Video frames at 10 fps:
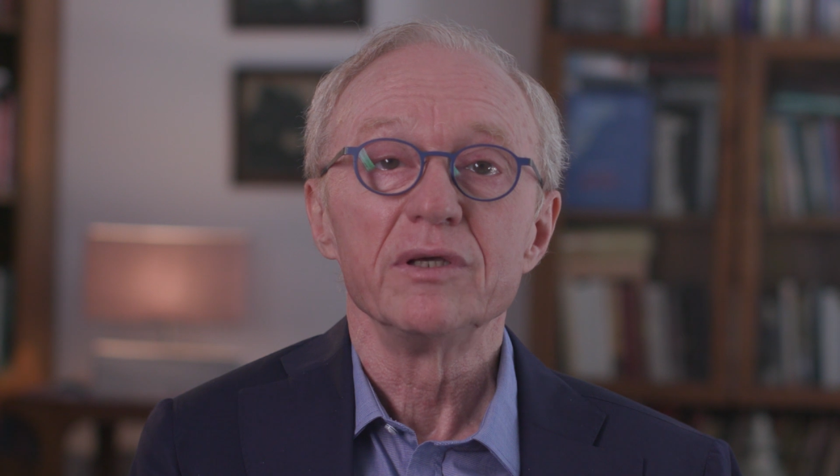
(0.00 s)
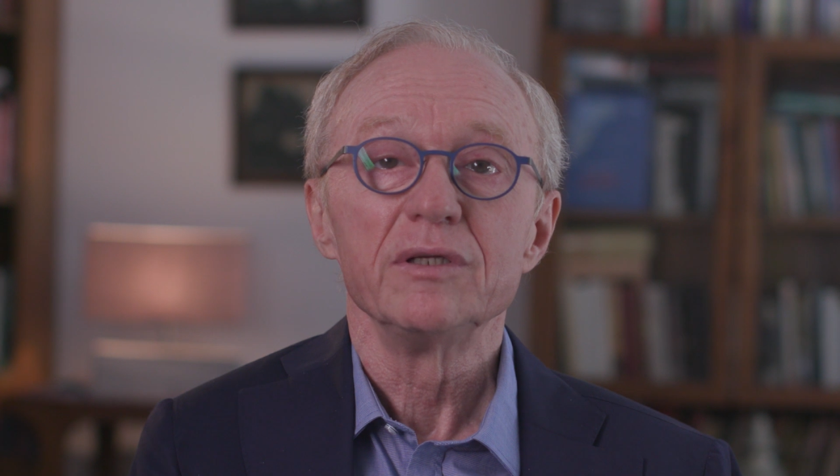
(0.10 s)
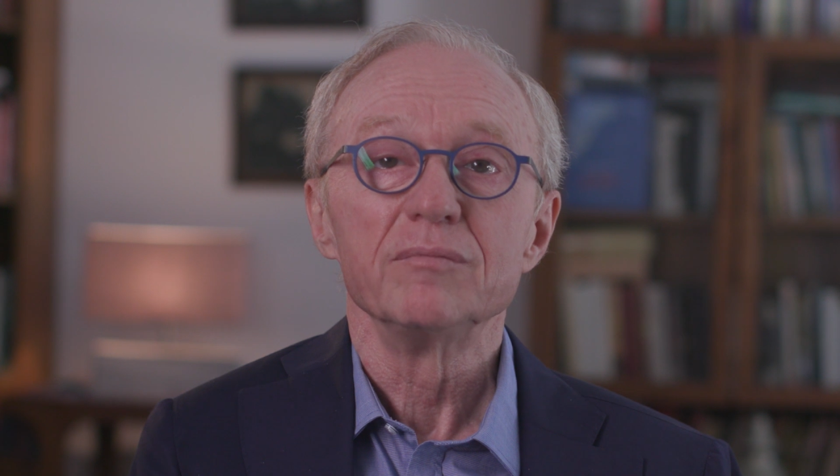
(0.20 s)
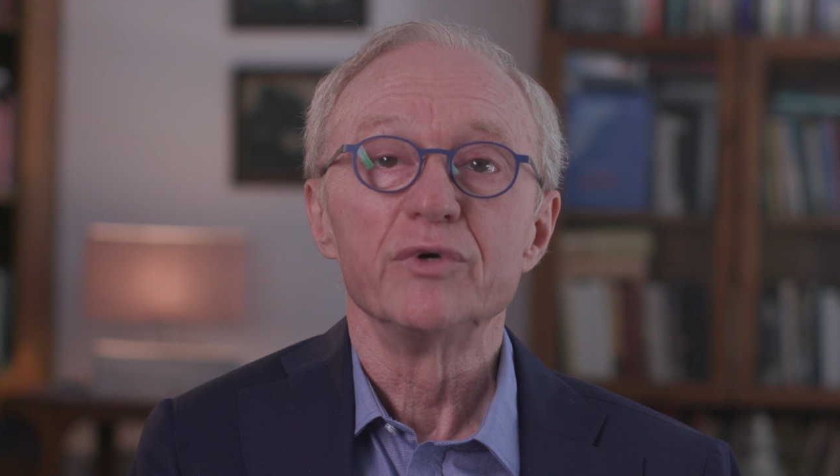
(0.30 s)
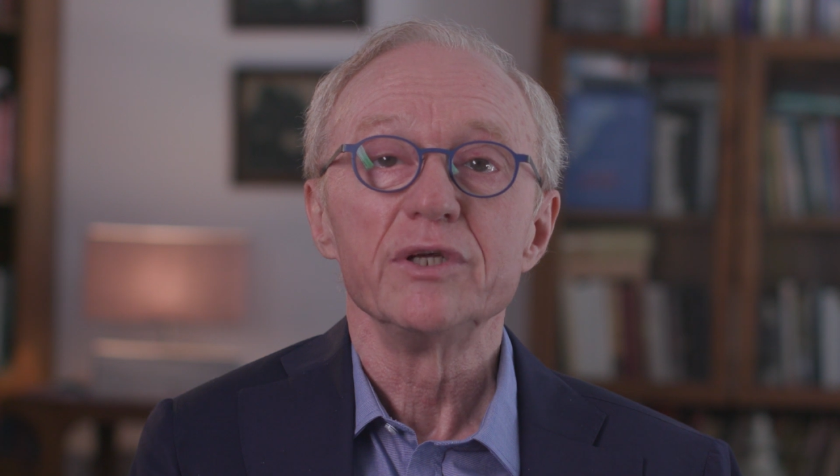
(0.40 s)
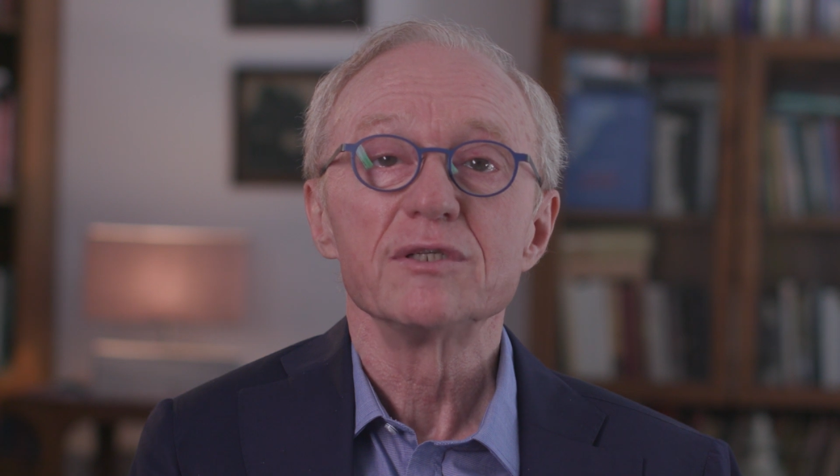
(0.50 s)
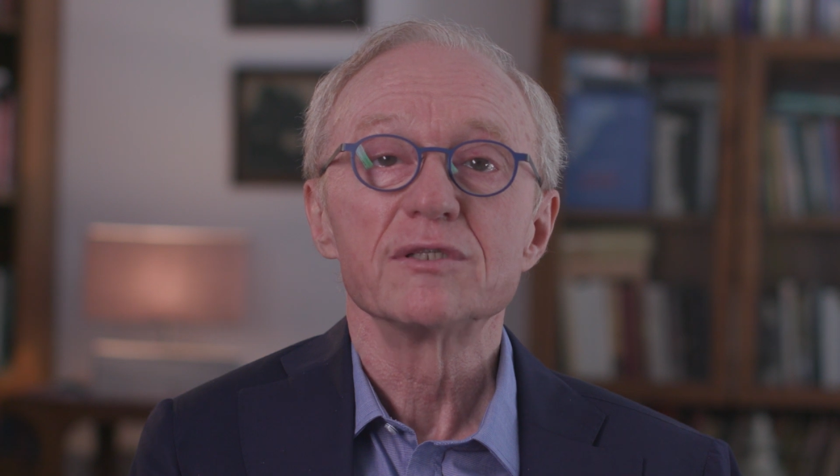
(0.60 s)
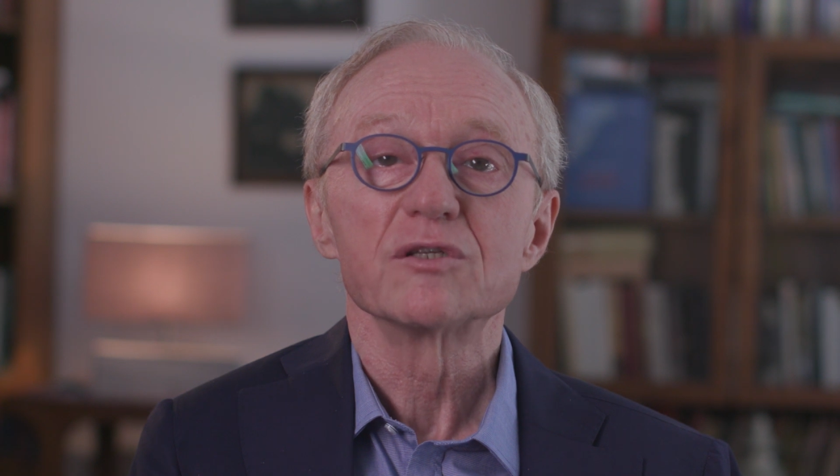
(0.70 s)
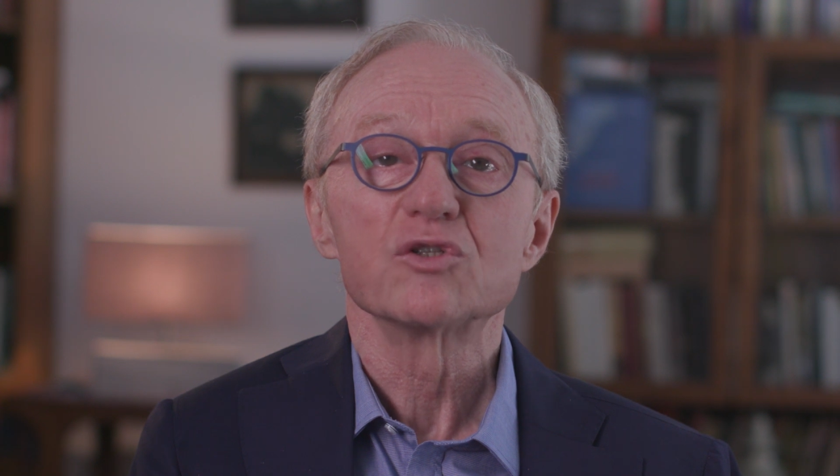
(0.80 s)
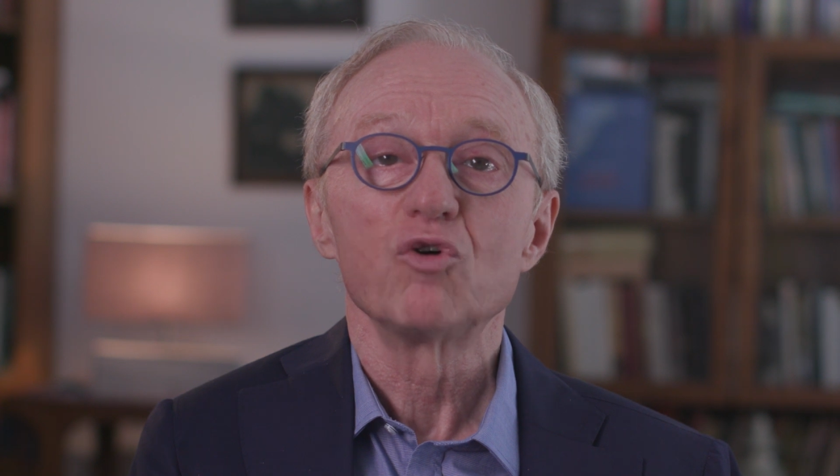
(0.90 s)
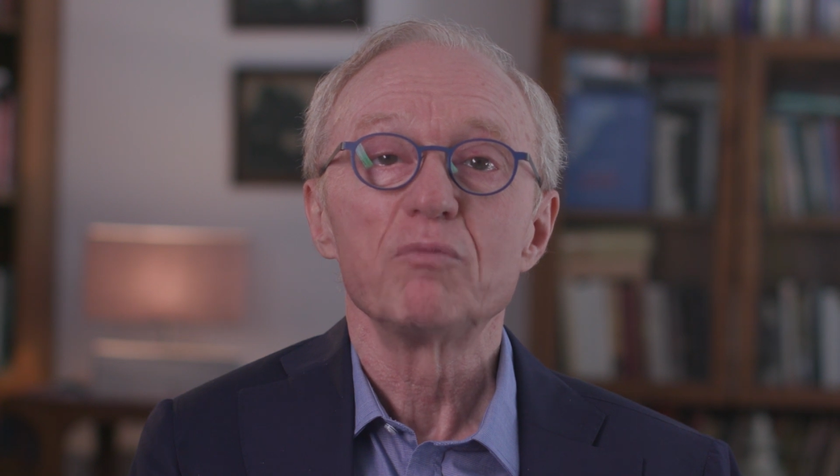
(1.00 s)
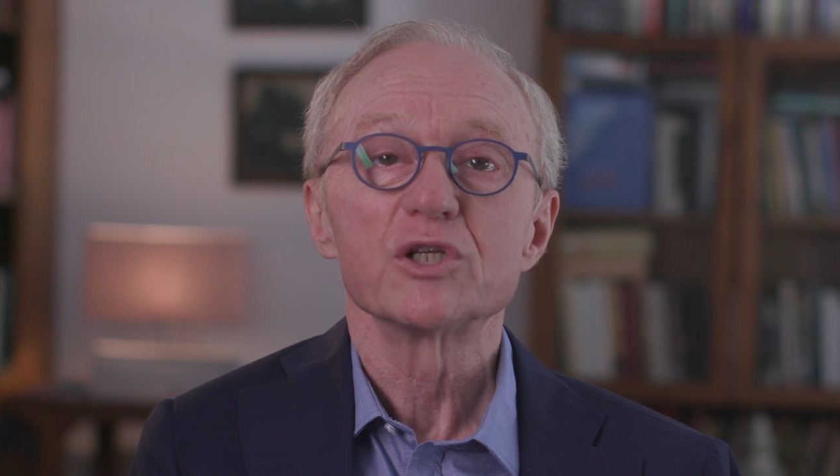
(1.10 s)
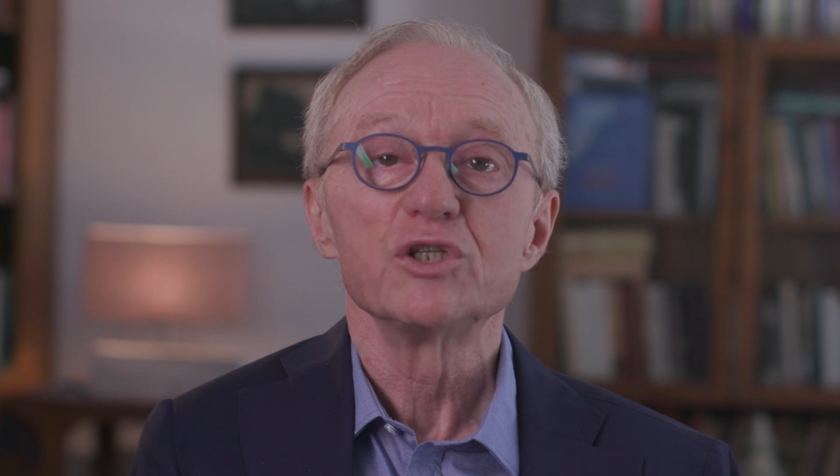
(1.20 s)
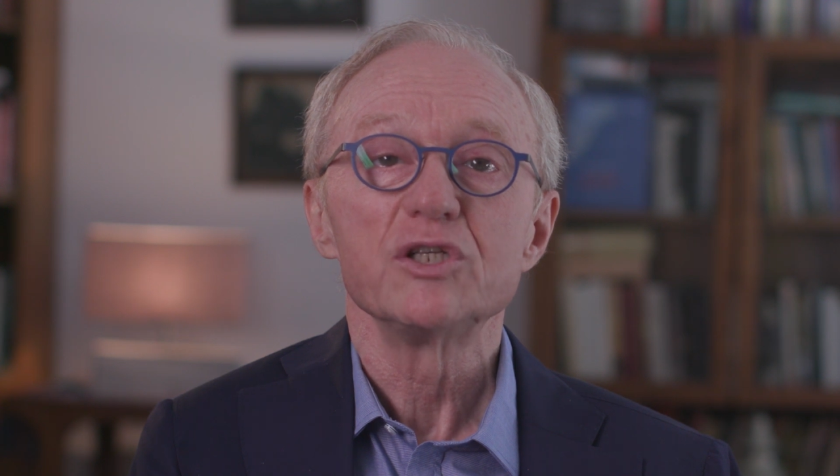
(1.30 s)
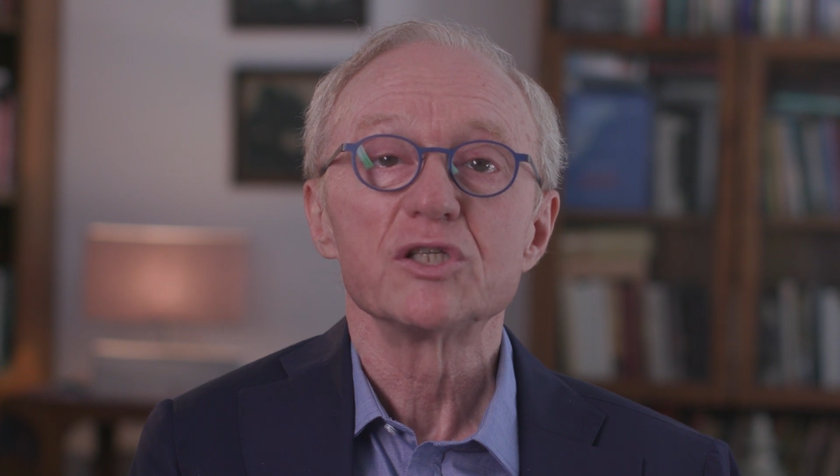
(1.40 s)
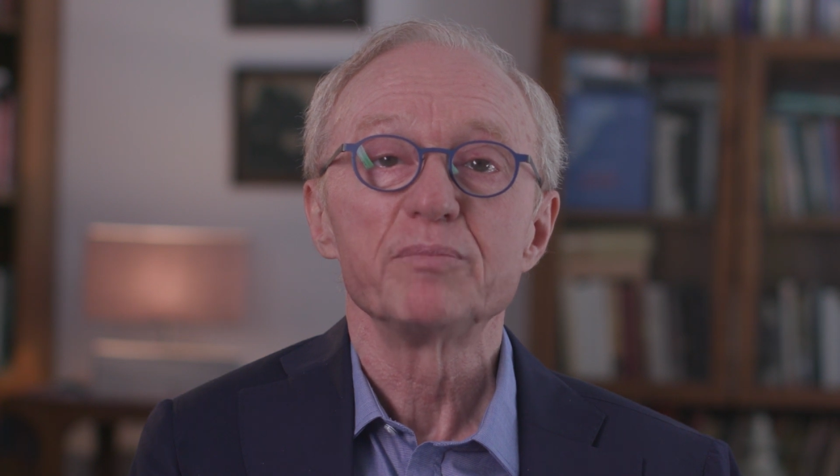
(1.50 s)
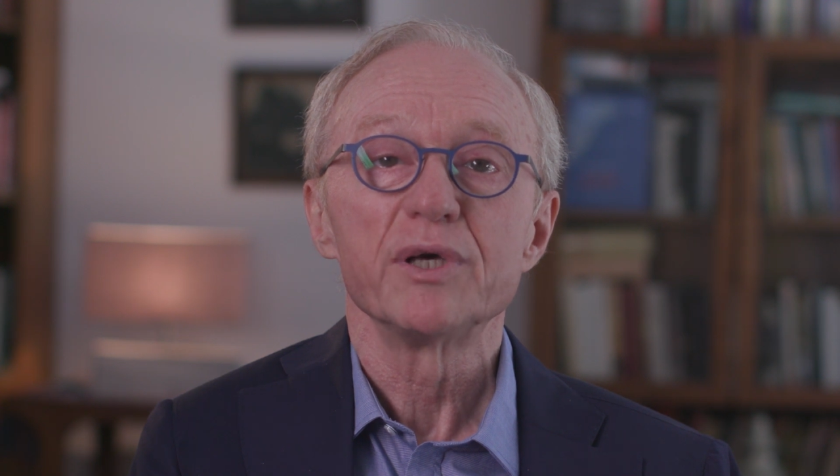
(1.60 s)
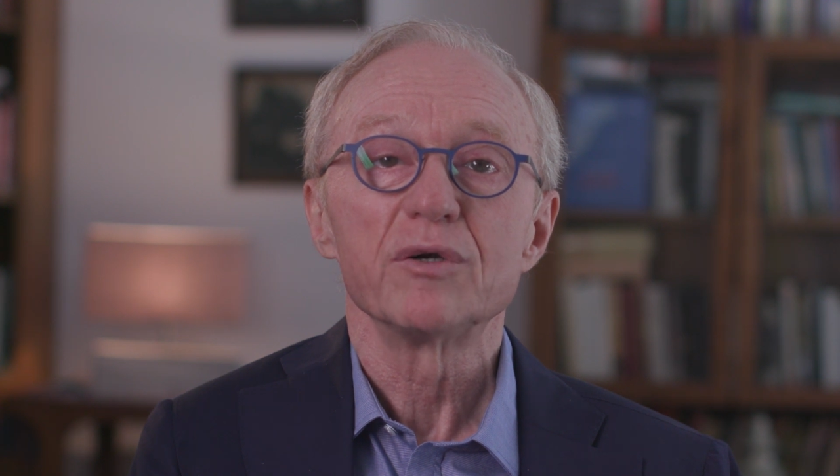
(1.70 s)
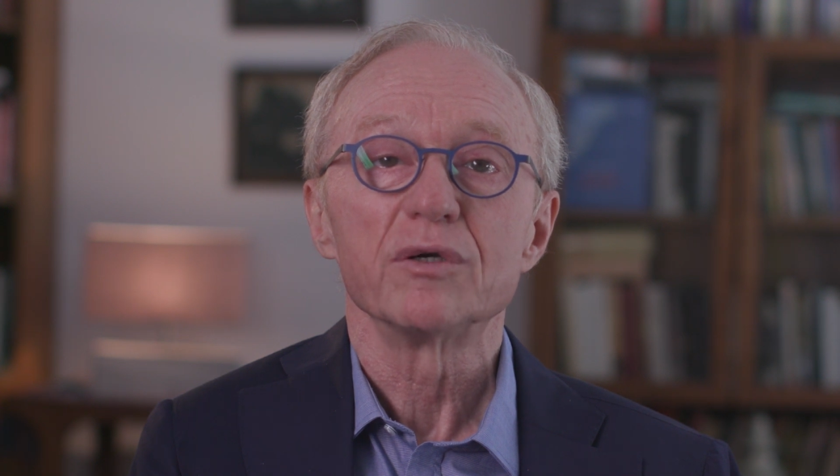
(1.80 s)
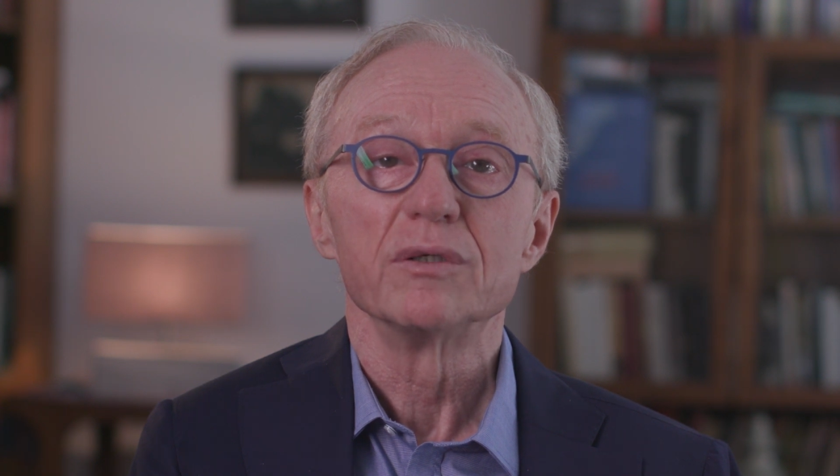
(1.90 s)
in brings so much
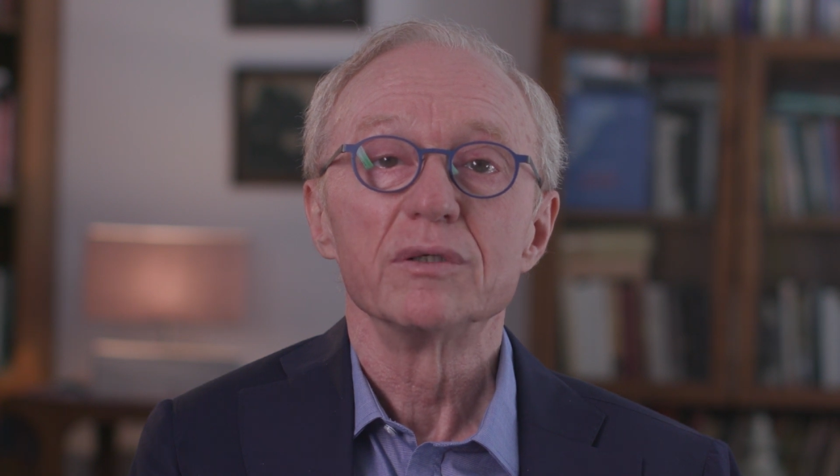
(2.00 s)
despair?